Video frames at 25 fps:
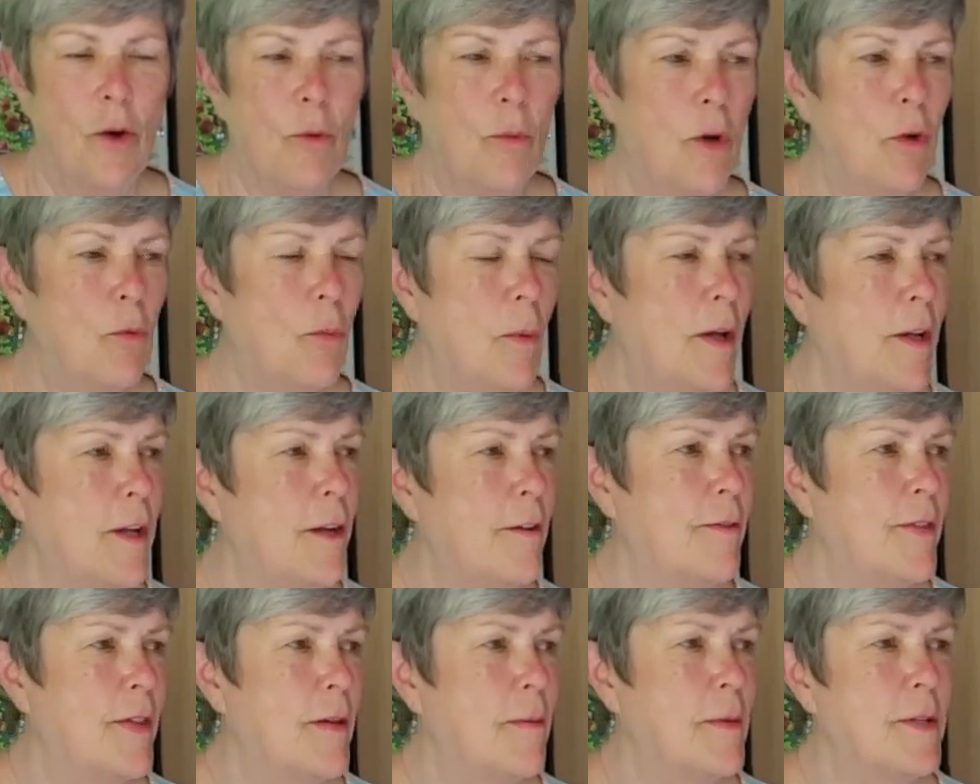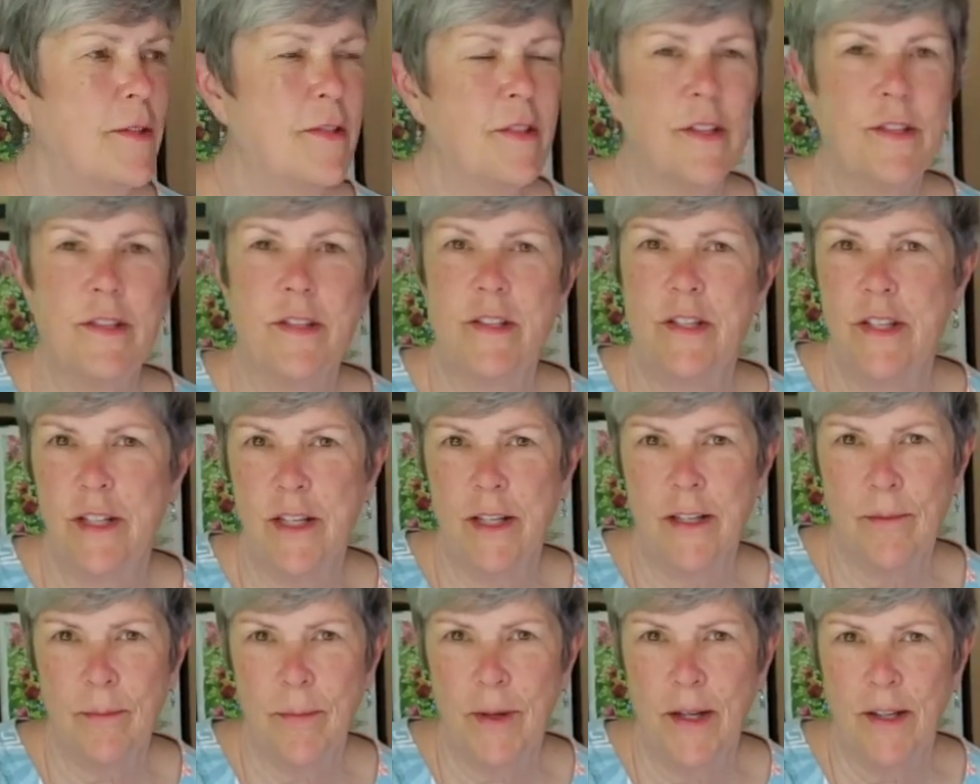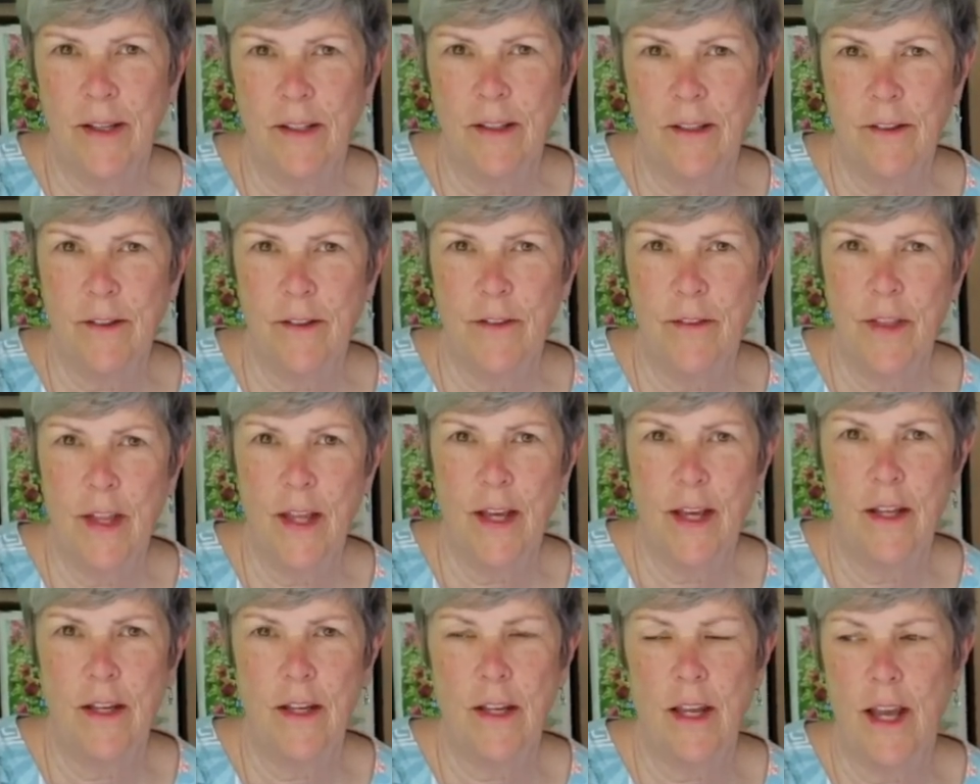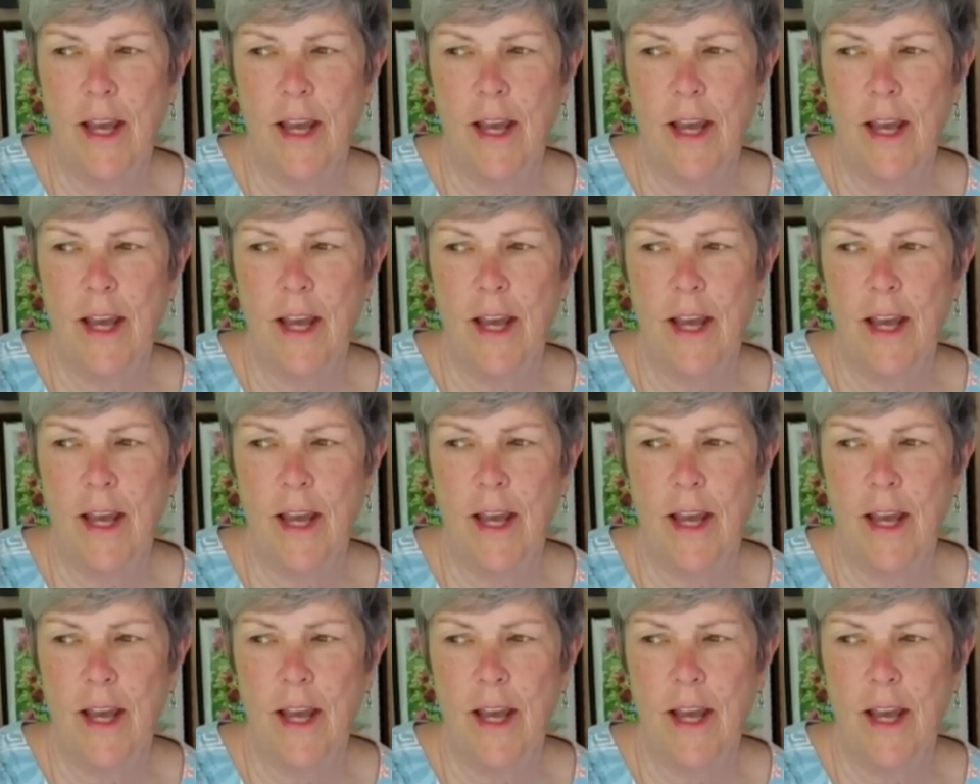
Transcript: Well, one of them is a stigma that